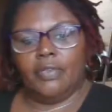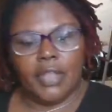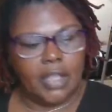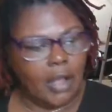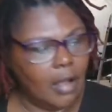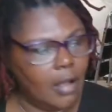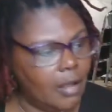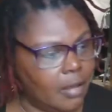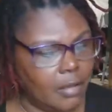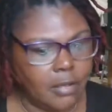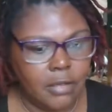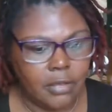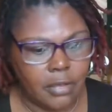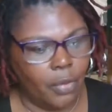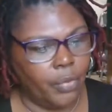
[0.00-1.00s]
for y'all
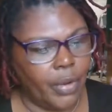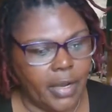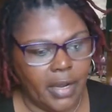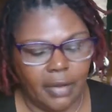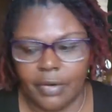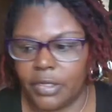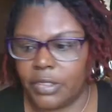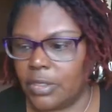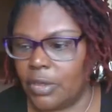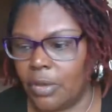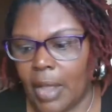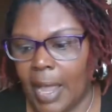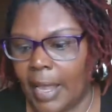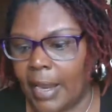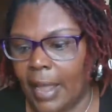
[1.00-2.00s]
or whatever. So
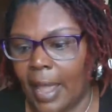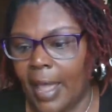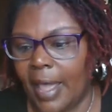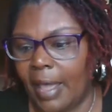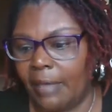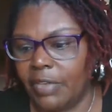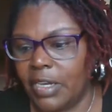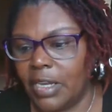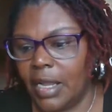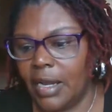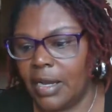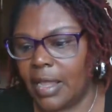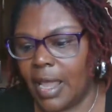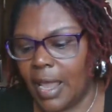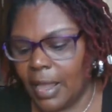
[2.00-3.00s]
I, I haven't done
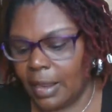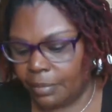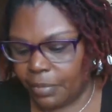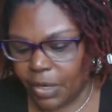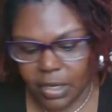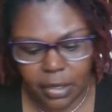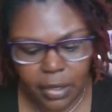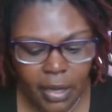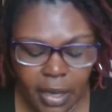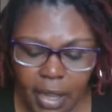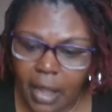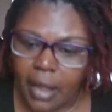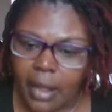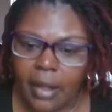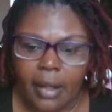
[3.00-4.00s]
that, but
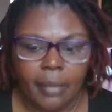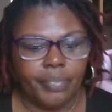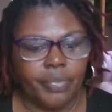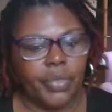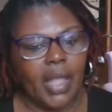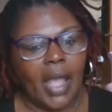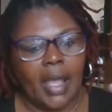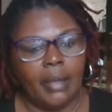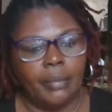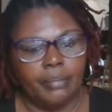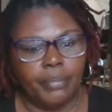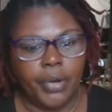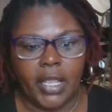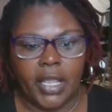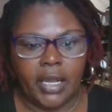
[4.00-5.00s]
um, I'm
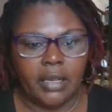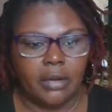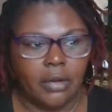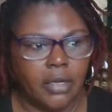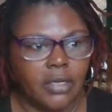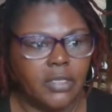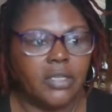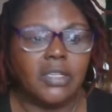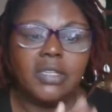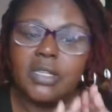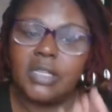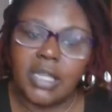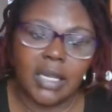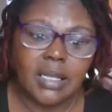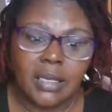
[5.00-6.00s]
planning on
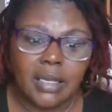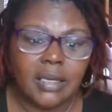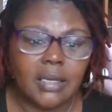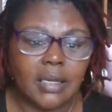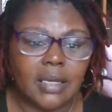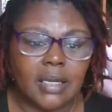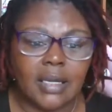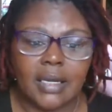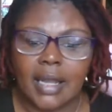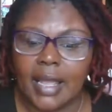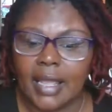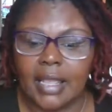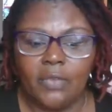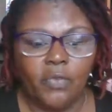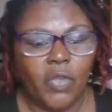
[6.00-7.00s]
getting it done.
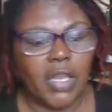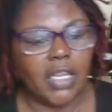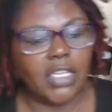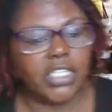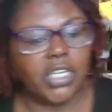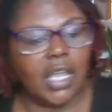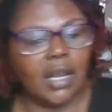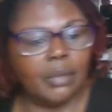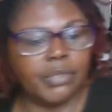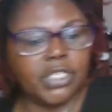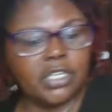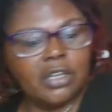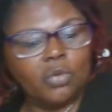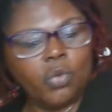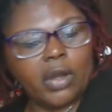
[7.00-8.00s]
I ain't finished yet. I'm
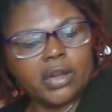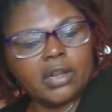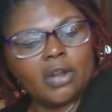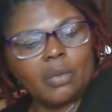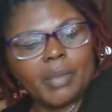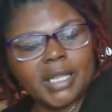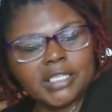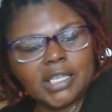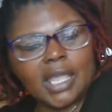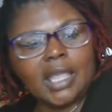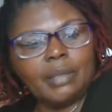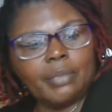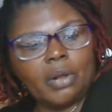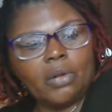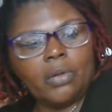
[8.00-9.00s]
still working on my
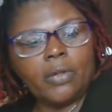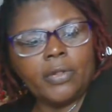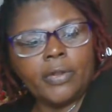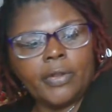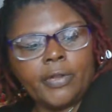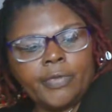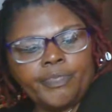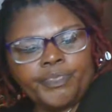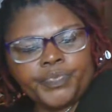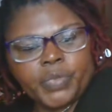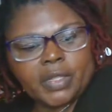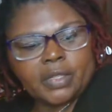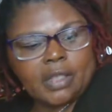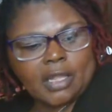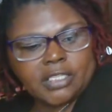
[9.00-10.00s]
table.
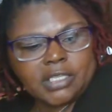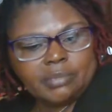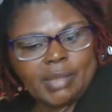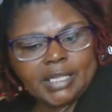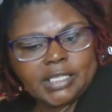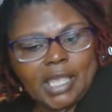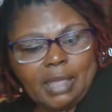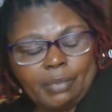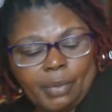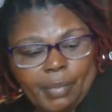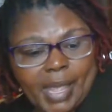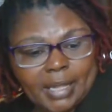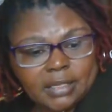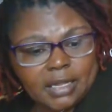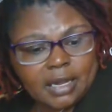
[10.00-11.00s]
Y'all see my table
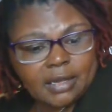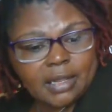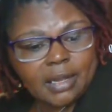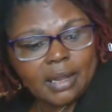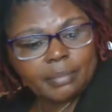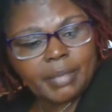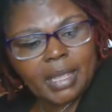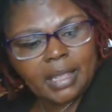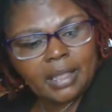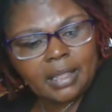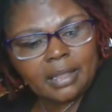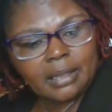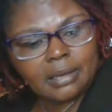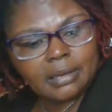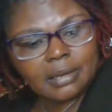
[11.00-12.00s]
back there that I
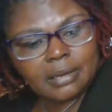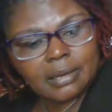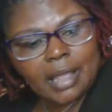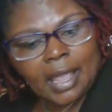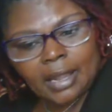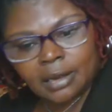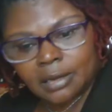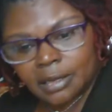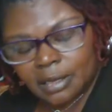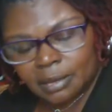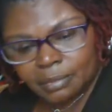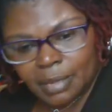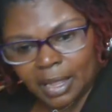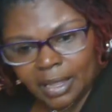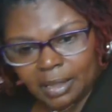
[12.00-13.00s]
made out of
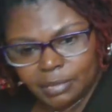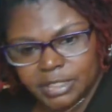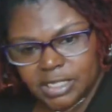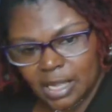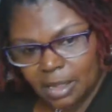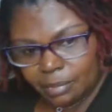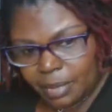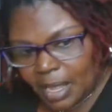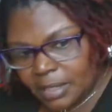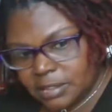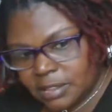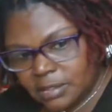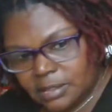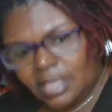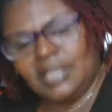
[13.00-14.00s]
uh, my Amazon
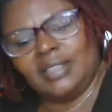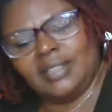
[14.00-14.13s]
boxes?